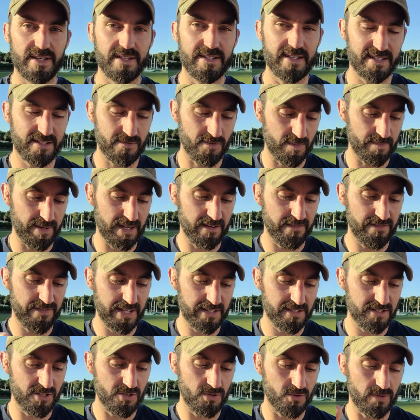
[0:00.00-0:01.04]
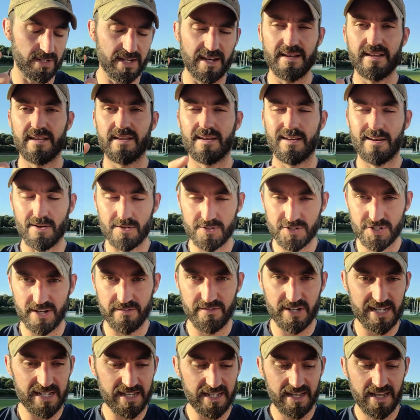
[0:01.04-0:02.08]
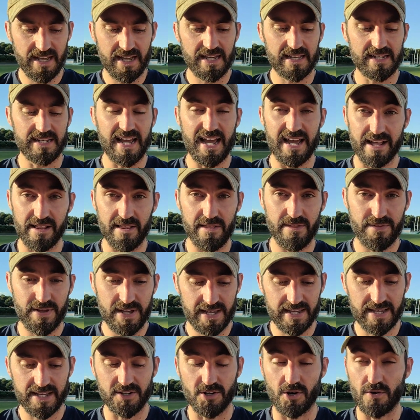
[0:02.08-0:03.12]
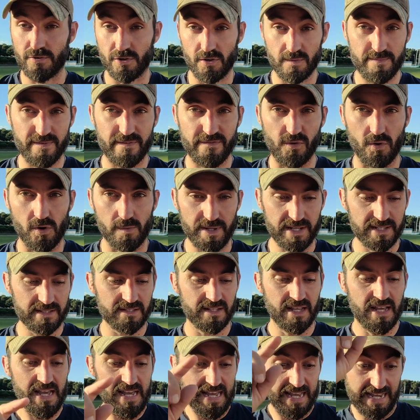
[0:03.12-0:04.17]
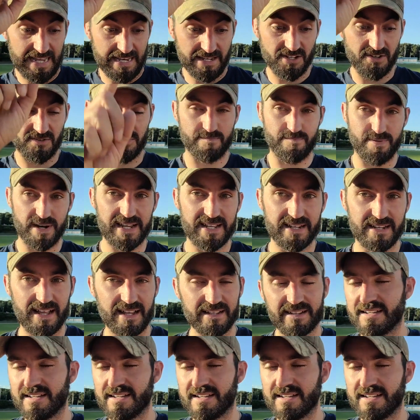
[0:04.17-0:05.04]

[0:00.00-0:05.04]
and this will benefit you in longevity, in health, in overall performance, in your brain.